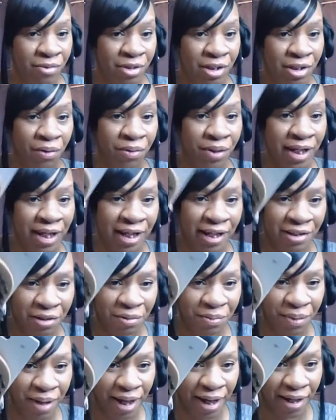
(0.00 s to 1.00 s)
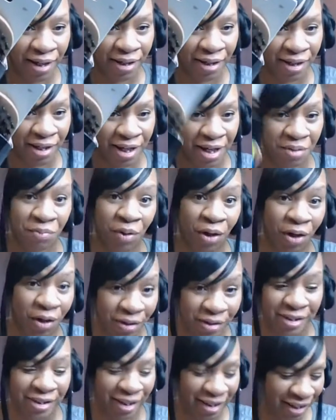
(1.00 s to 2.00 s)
So either way, it works.